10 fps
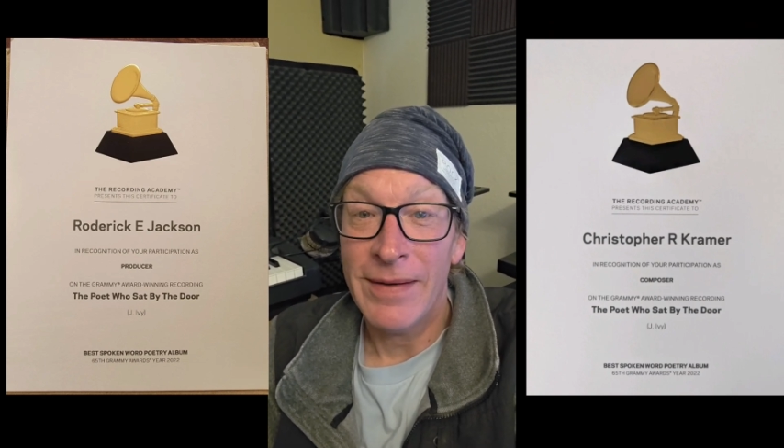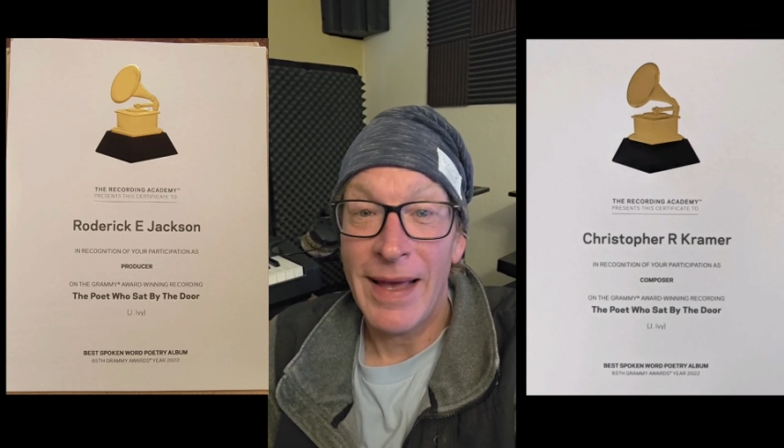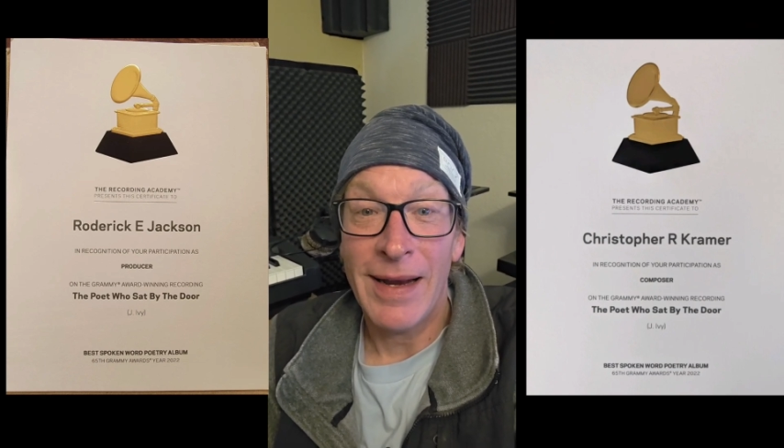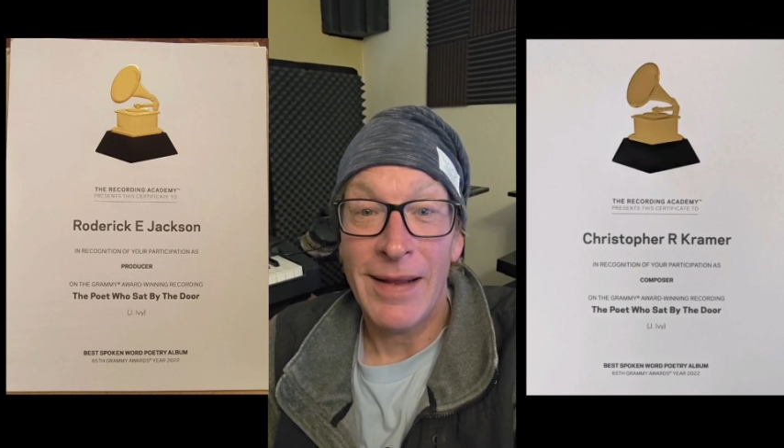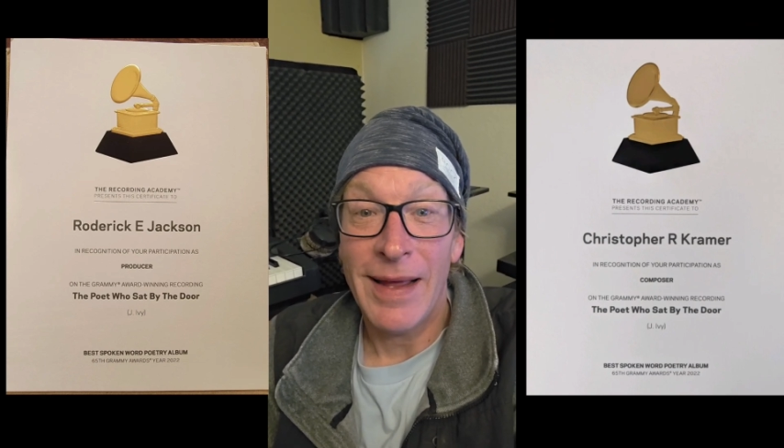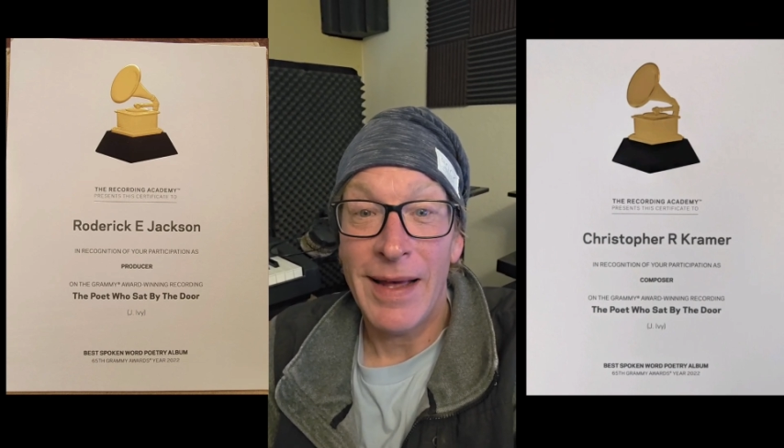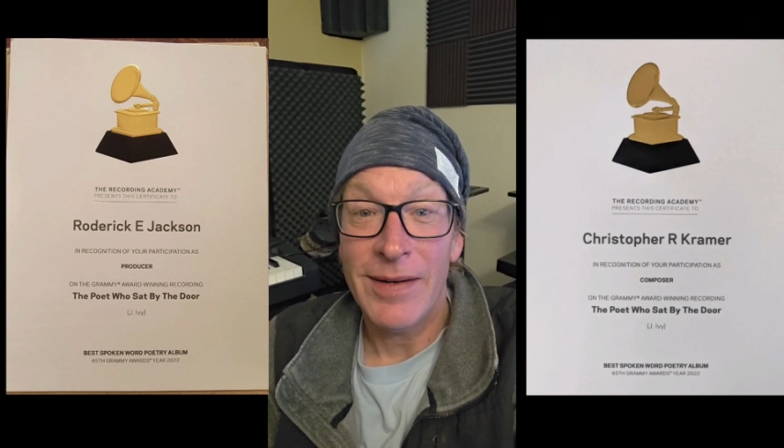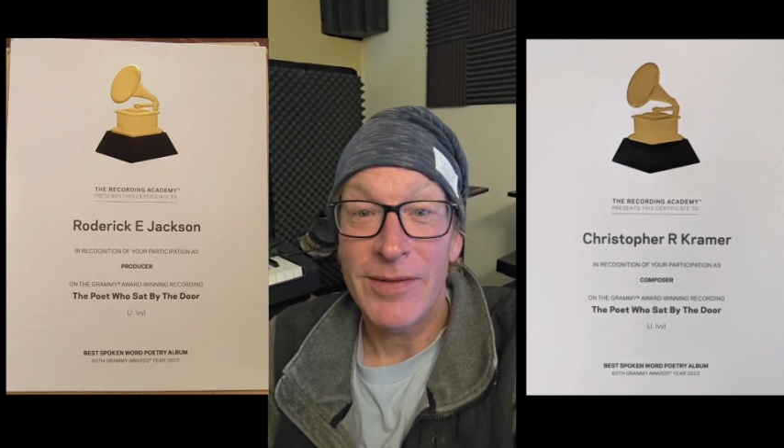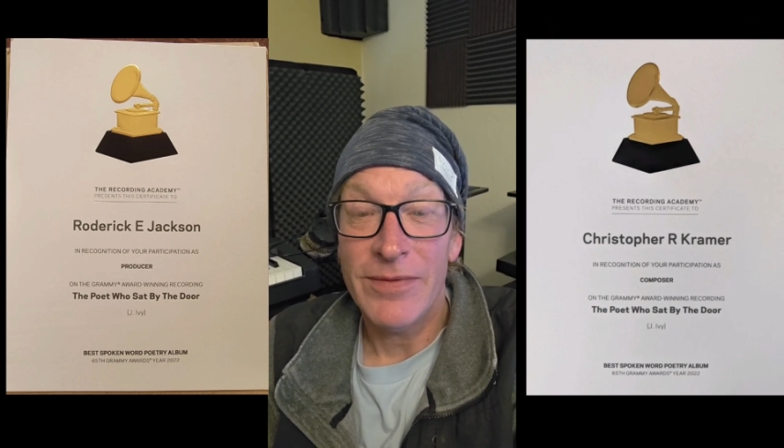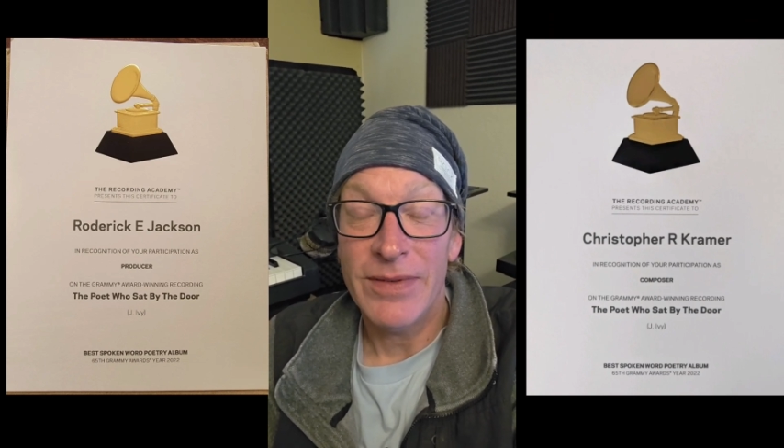Had a lot
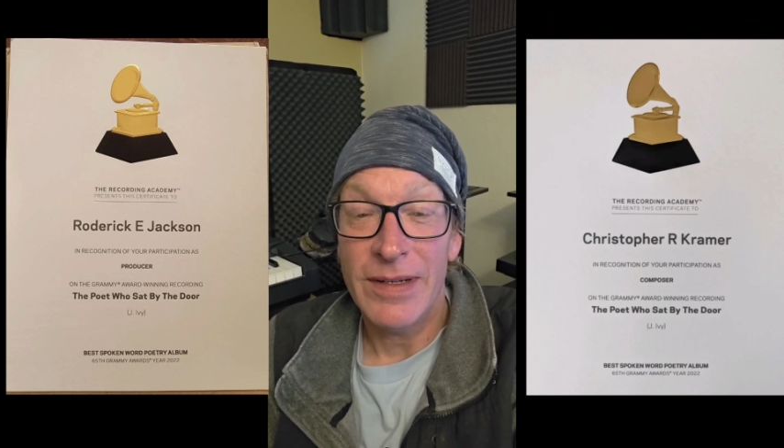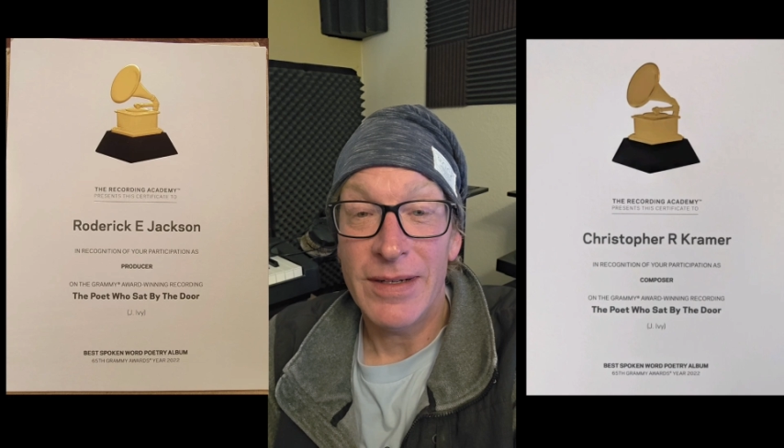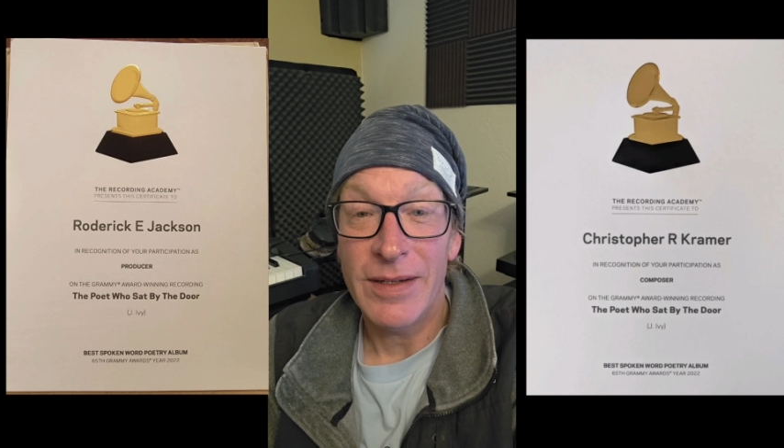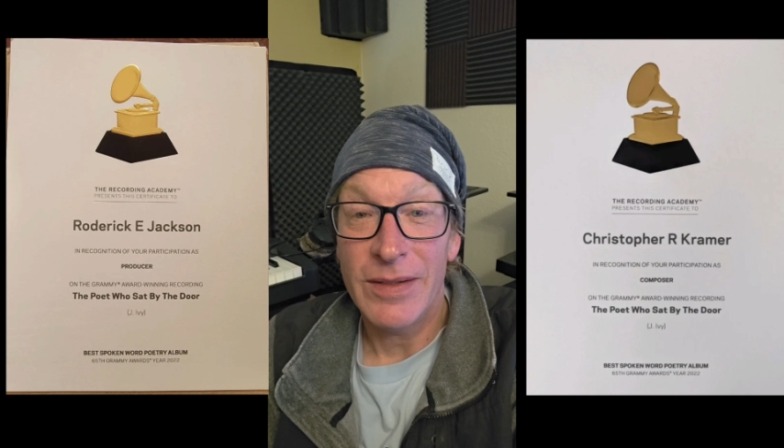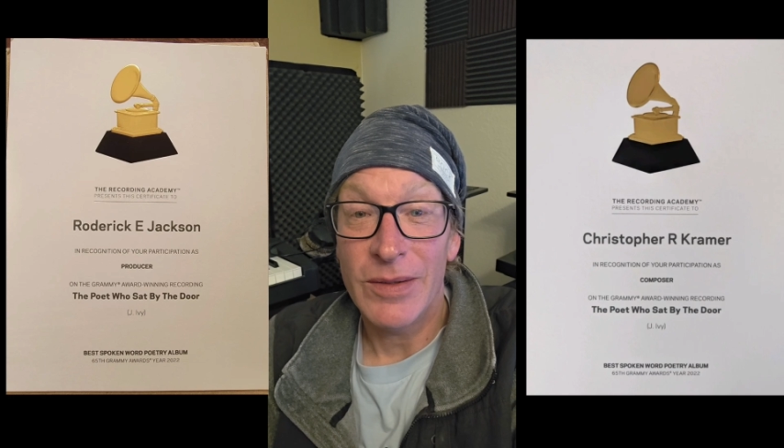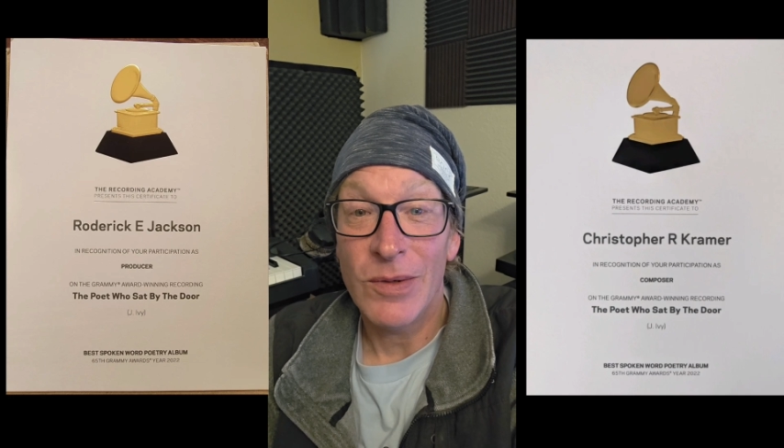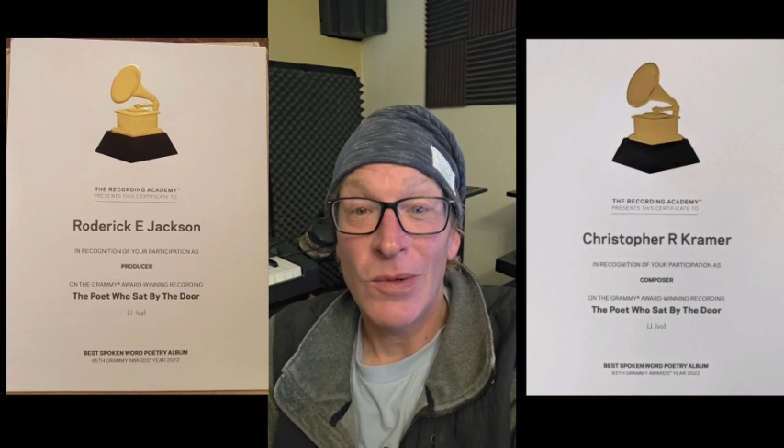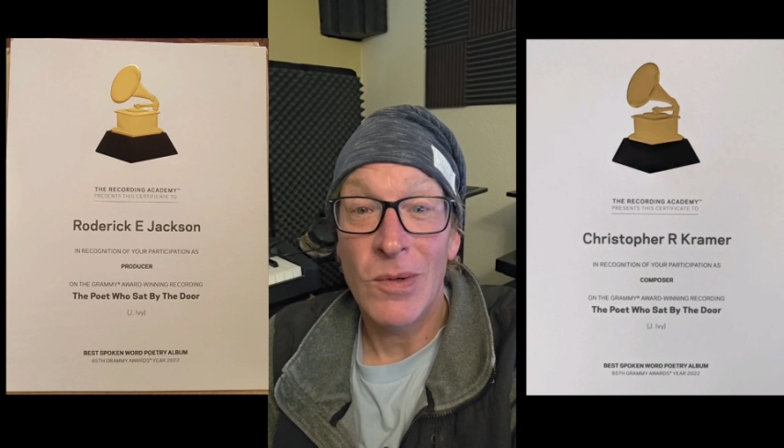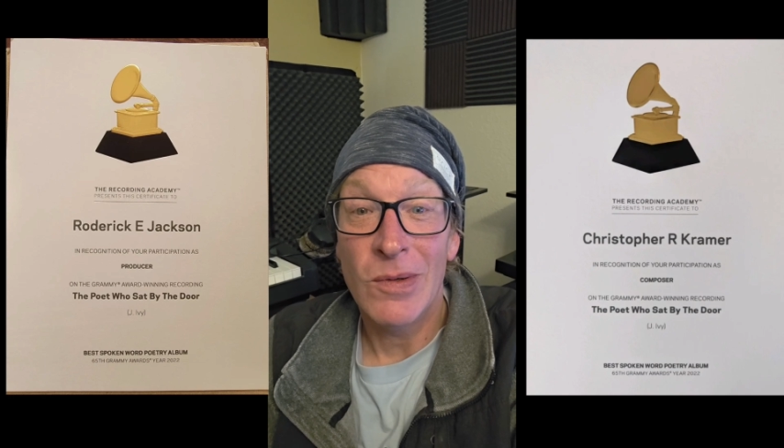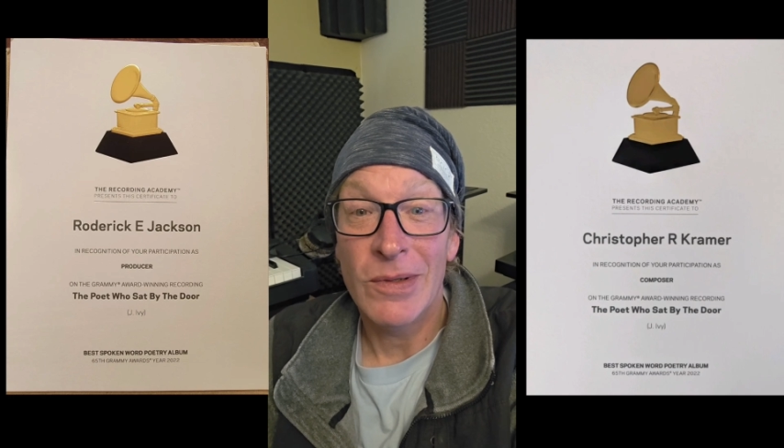of
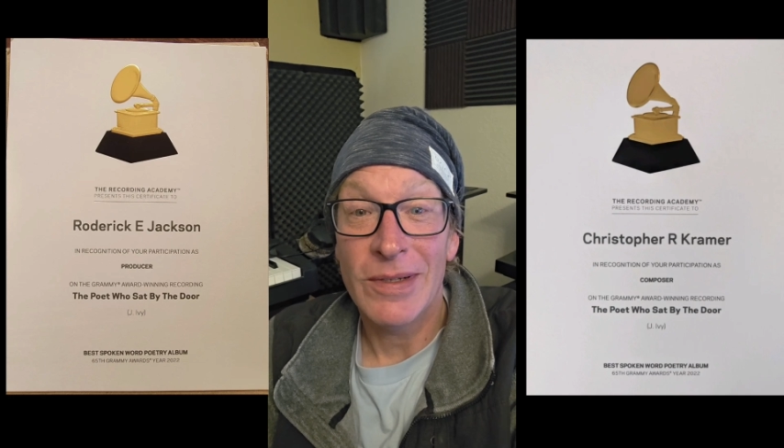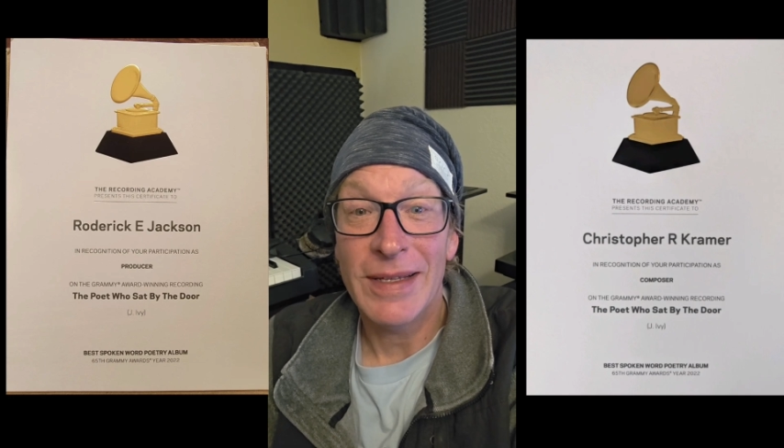cool